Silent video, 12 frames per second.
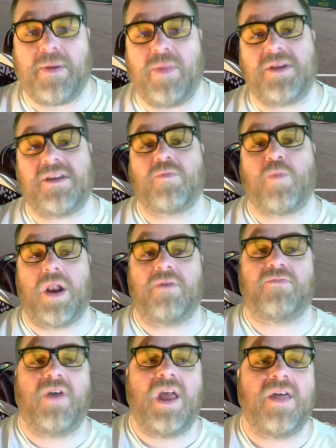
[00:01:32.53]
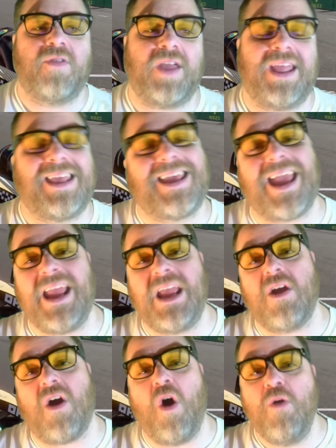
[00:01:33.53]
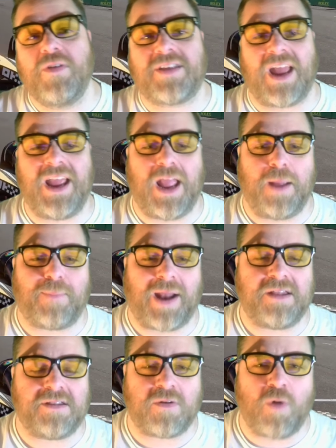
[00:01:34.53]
And this is one of the key overtaking places.